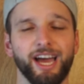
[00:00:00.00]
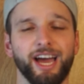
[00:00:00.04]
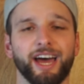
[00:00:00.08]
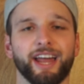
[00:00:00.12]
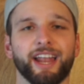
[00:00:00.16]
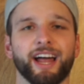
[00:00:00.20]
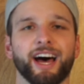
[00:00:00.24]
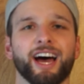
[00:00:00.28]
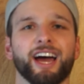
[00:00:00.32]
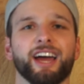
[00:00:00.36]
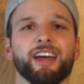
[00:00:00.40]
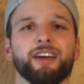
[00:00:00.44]

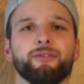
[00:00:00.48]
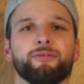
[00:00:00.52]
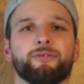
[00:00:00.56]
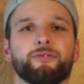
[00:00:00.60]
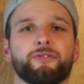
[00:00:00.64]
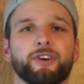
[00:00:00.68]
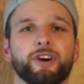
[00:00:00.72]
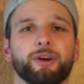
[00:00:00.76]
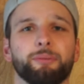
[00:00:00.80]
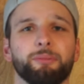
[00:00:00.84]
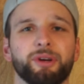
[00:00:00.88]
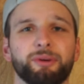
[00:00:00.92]
I
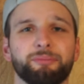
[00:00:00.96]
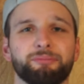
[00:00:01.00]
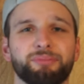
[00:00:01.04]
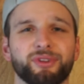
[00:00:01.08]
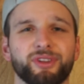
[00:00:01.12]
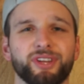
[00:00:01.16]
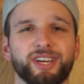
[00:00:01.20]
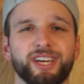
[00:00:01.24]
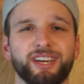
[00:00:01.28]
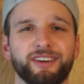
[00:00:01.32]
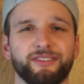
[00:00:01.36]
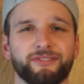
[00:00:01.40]
firmly
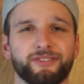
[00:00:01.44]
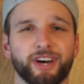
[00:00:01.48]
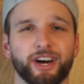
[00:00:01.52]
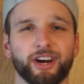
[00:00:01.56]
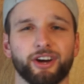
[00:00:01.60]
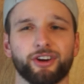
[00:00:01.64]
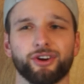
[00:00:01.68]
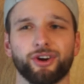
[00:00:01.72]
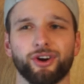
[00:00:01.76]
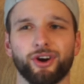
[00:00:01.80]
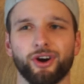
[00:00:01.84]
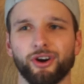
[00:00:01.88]
believe
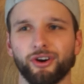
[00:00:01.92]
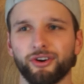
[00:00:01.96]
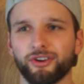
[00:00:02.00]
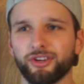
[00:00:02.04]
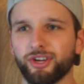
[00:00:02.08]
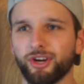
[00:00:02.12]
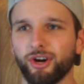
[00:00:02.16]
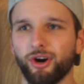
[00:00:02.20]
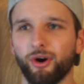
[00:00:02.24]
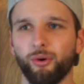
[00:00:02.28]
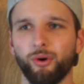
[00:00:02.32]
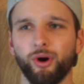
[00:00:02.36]
that
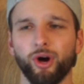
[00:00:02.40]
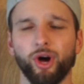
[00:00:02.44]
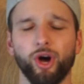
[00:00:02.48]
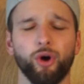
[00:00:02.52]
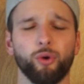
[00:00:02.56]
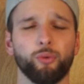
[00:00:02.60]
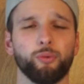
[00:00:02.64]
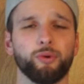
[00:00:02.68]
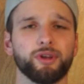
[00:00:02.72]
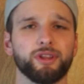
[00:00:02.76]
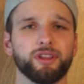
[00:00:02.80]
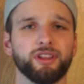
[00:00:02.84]
cardio
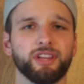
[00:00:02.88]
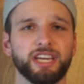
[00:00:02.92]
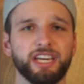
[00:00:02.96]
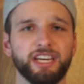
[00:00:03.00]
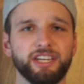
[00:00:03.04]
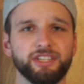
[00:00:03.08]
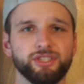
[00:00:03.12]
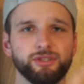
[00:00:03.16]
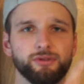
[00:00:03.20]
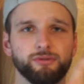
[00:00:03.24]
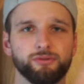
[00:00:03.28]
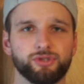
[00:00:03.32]
would
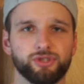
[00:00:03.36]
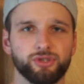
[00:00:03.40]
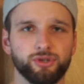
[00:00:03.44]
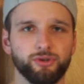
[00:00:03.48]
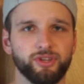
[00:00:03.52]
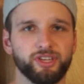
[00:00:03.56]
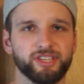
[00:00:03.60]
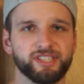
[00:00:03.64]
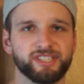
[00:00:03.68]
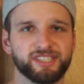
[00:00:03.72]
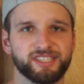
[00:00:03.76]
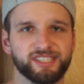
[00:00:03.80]
lead you to
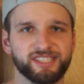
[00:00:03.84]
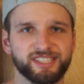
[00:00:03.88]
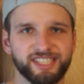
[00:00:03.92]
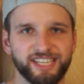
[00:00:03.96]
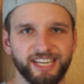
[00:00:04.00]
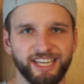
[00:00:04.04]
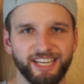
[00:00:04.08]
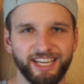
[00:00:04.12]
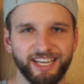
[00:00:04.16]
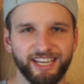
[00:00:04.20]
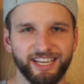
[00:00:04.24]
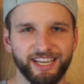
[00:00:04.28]
the
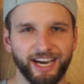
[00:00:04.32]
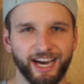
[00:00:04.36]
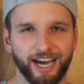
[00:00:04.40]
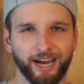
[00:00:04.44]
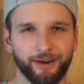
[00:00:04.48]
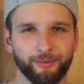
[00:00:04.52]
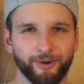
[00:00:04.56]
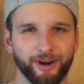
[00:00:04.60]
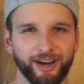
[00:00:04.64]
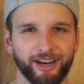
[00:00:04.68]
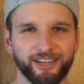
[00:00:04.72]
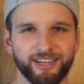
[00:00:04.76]
skinny guy
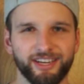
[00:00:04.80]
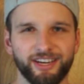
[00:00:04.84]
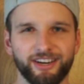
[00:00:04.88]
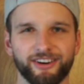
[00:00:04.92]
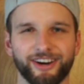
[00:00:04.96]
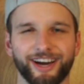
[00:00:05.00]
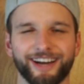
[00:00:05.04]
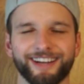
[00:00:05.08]
right here.